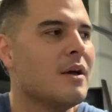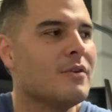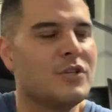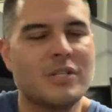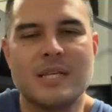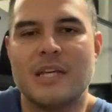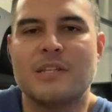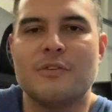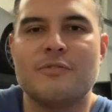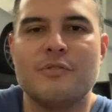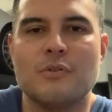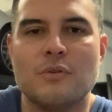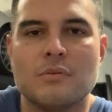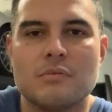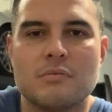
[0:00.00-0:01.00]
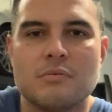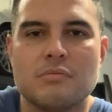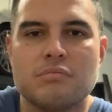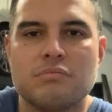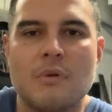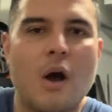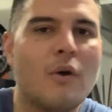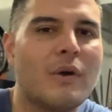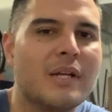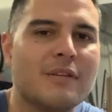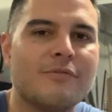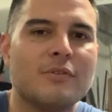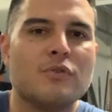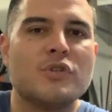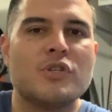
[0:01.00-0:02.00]
Just like the flu, I'll get a
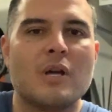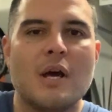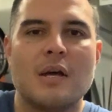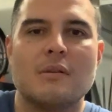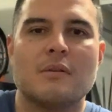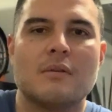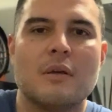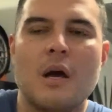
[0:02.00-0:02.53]
flu shot.